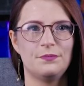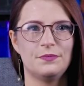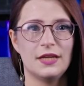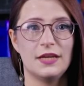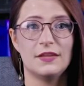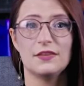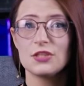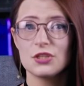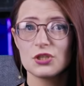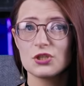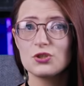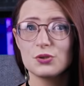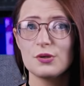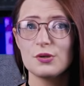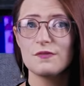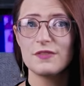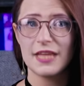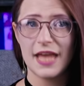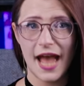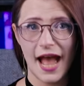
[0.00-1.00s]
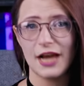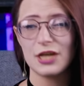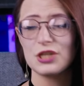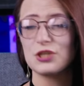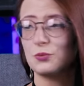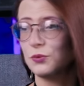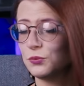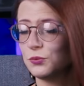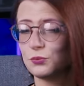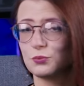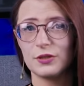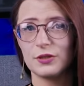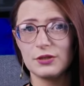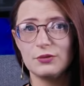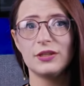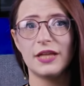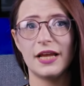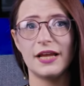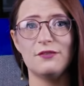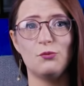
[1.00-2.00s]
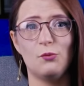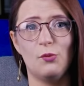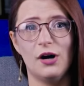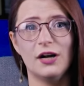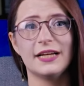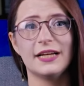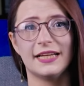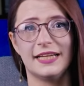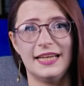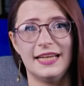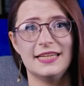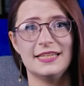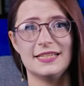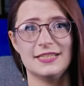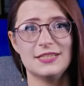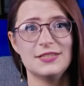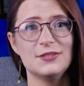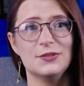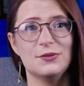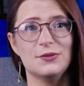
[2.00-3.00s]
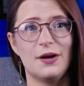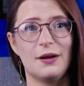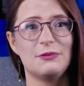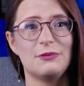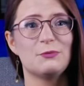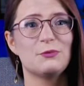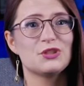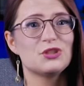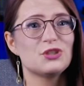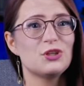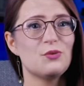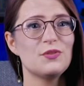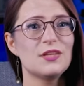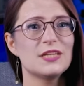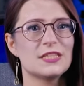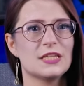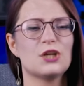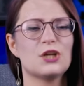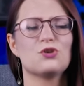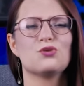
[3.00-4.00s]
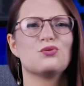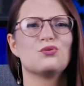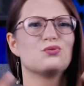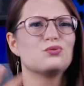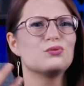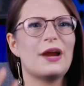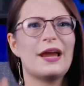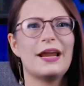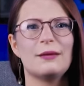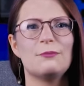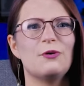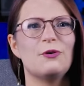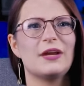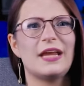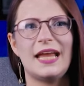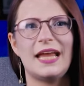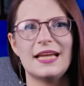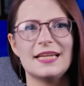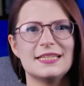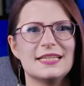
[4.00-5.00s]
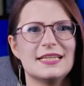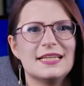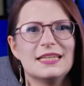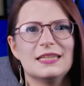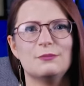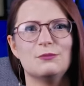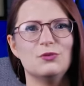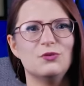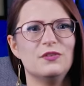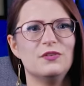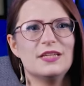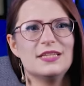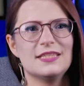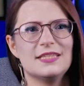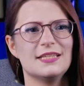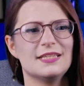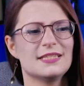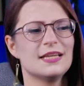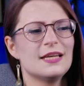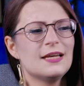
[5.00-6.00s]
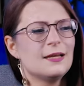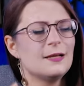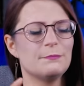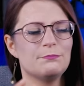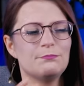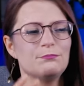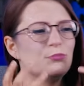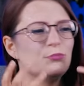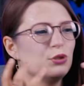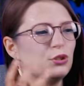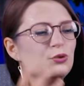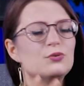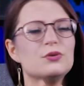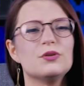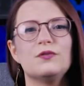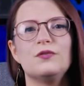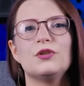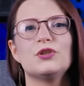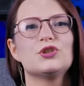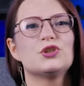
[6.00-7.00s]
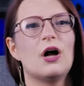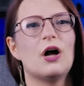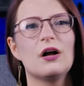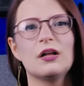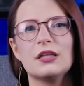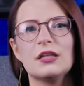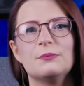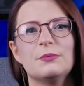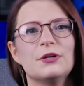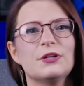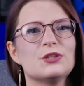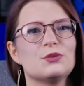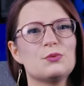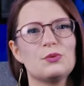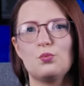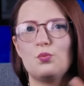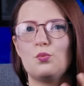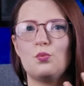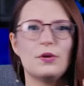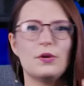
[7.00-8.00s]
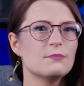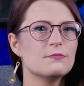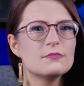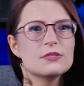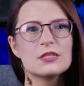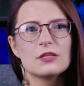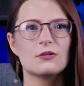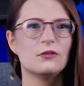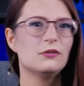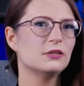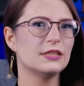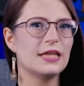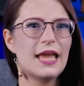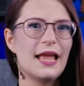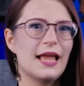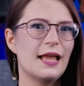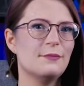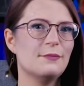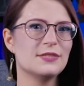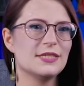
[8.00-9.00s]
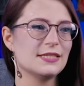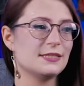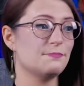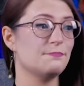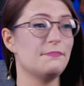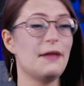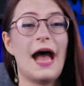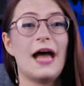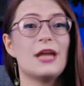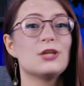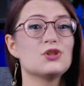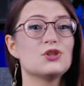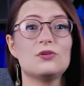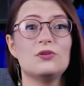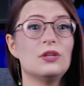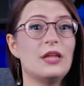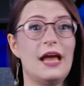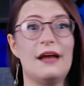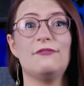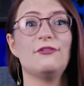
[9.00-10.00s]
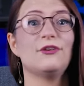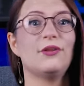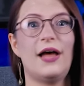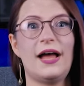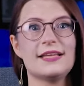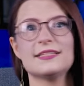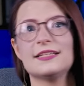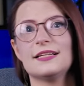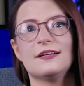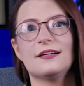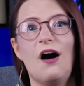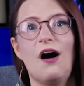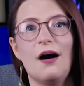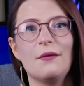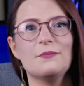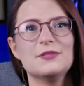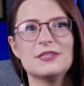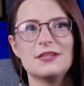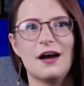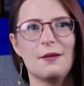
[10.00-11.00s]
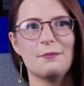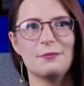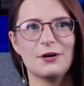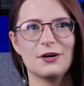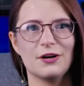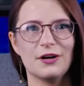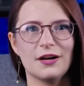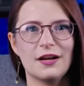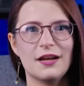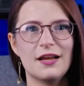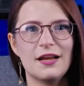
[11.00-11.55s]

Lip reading: And this is true of the actual real-life Wonka candy, too. I mean, we're shown this incredible candy in the movies, these beautiful chocolate bars with whimsical names, this magical, everlasting gobstopper,